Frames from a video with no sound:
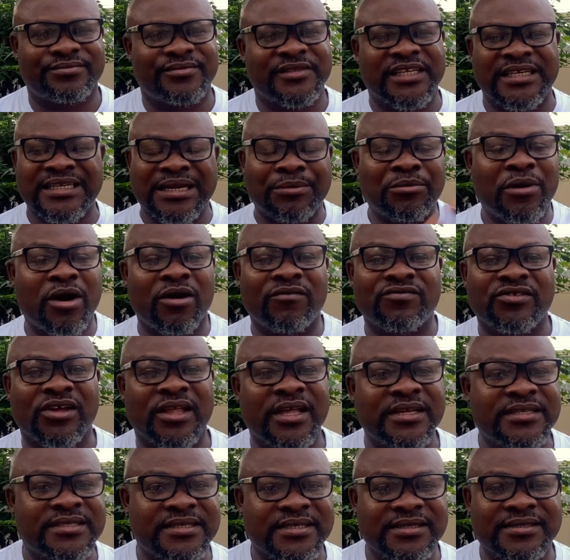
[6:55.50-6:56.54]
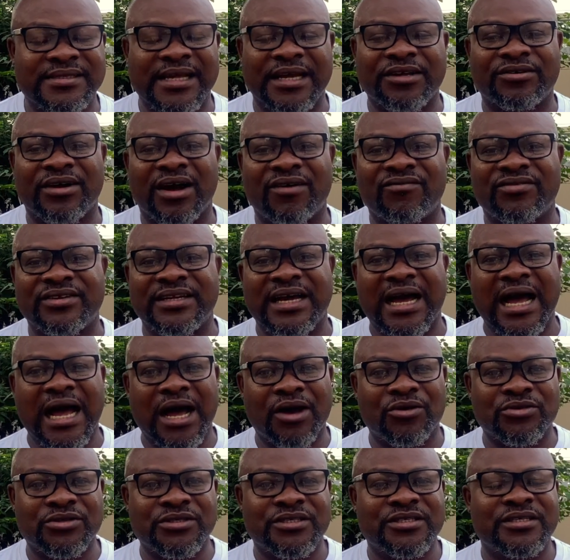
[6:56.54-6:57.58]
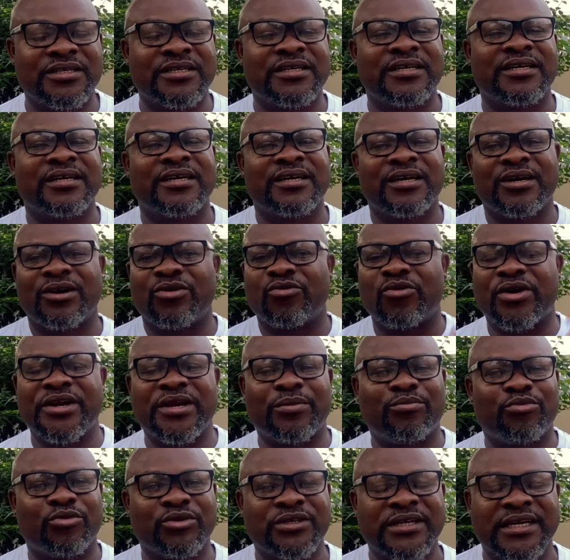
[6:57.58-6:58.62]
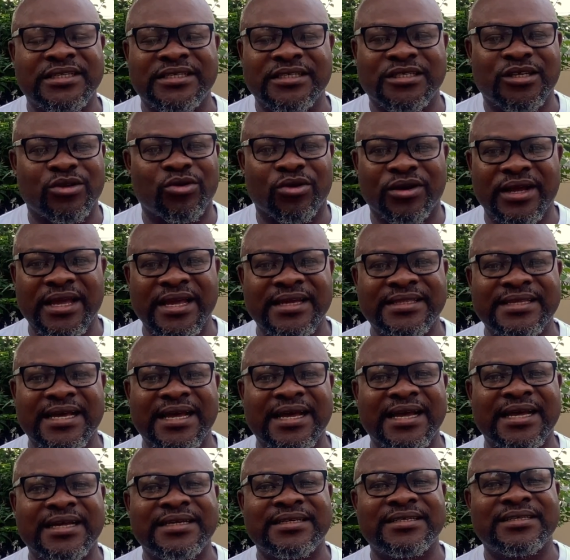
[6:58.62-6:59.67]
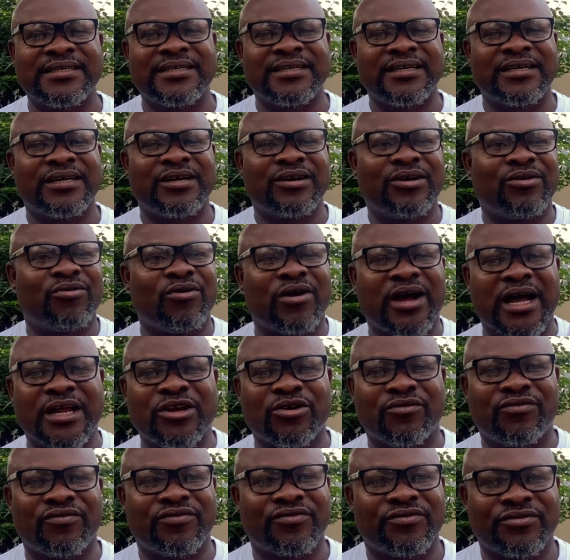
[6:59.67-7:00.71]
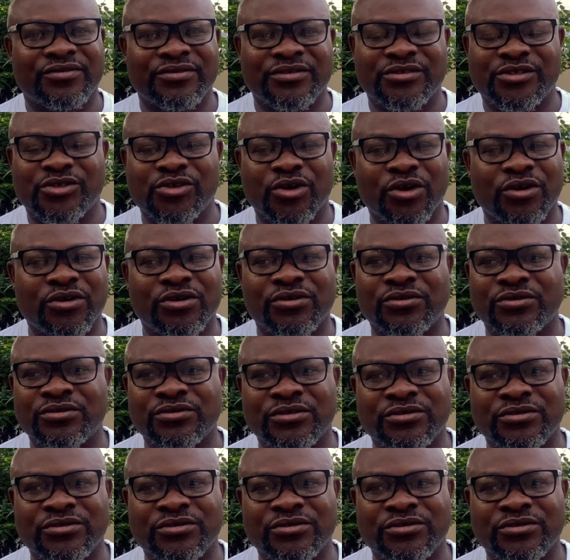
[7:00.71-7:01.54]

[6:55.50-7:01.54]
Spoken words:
the number of toilet seats that you have in the house, where the project is located, what kind of soil